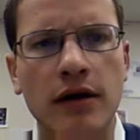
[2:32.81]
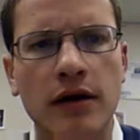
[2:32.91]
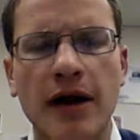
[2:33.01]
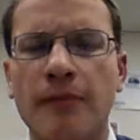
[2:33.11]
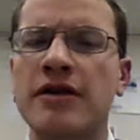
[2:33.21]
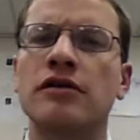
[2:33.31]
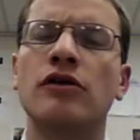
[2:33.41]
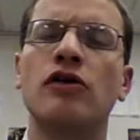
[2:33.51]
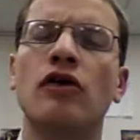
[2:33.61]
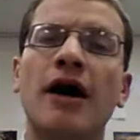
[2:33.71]
Now, President
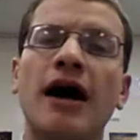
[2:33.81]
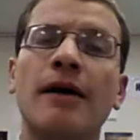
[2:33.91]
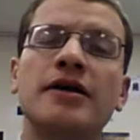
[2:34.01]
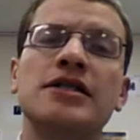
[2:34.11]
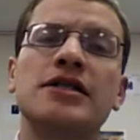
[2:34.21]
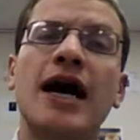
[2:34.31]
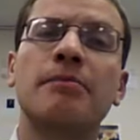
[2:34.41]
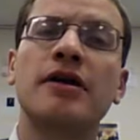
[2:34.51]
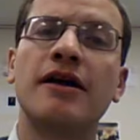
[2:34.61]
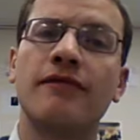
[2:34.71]
Obama does not
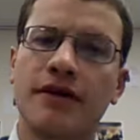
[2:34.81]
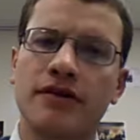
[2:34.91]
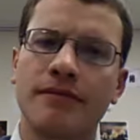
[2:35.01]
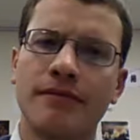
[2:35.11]
believe this.